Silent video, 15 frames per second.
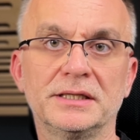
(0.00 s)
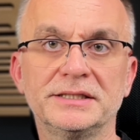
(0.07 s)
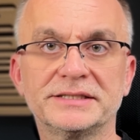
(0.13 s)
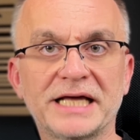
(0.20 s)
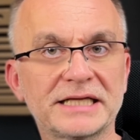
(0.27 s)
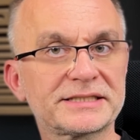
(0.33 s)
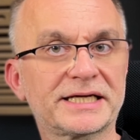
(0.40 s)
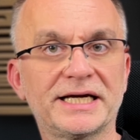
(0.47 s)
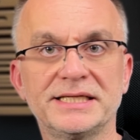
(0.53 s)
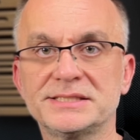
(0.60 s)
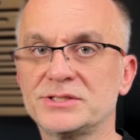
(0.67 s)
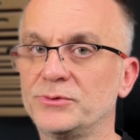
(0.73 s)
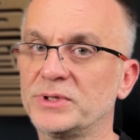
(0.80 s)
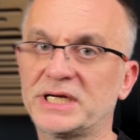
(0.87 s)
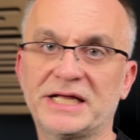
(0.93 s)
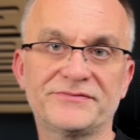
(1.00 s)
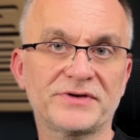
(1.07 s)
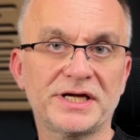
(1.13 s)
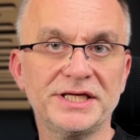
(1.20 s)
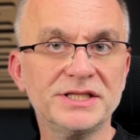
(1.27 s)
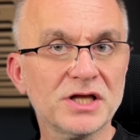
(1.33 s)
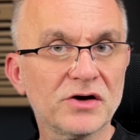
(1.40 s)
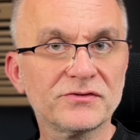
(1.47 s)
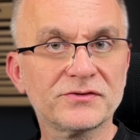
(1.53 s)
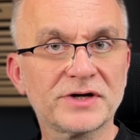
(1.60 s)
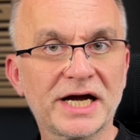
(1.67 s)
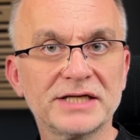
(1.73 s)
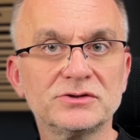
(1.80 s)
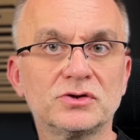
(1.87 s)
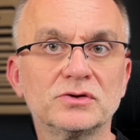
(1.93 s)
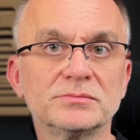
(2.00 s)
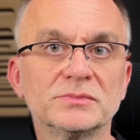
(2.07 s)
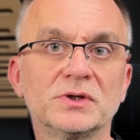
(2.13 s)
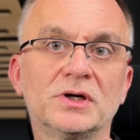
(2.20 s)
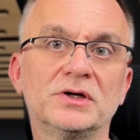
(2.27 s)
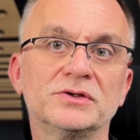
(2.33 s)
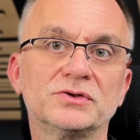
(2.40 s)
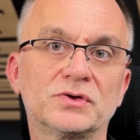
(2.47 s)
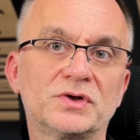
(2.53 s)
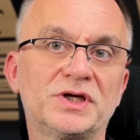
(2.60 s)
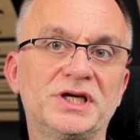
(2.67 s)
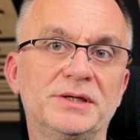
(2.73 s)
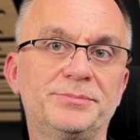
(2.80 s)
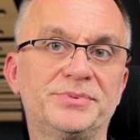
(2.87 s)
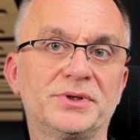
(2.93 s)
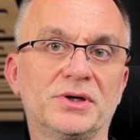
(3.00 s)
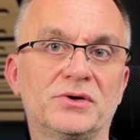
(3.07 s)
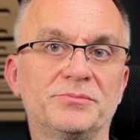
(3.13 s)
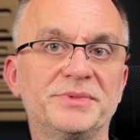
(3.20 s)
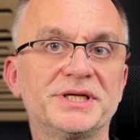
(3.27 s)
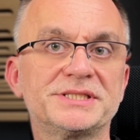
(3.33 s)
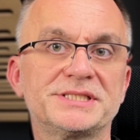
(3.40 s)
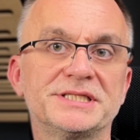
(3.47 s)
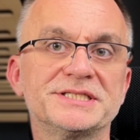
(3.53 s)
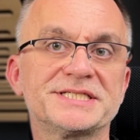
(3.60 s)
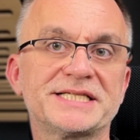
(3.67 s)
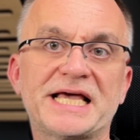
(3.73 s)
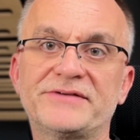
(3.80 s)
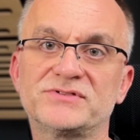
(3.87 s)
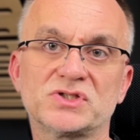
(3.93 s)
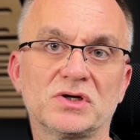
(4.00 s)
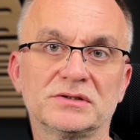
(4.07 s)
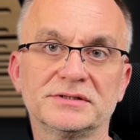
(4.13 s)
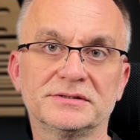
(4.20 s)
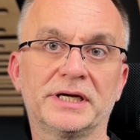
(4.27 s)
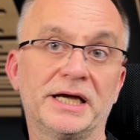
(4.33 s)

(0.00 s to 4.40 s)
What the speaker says: In that case, you will have enough headroom to keep your mix in safe zone.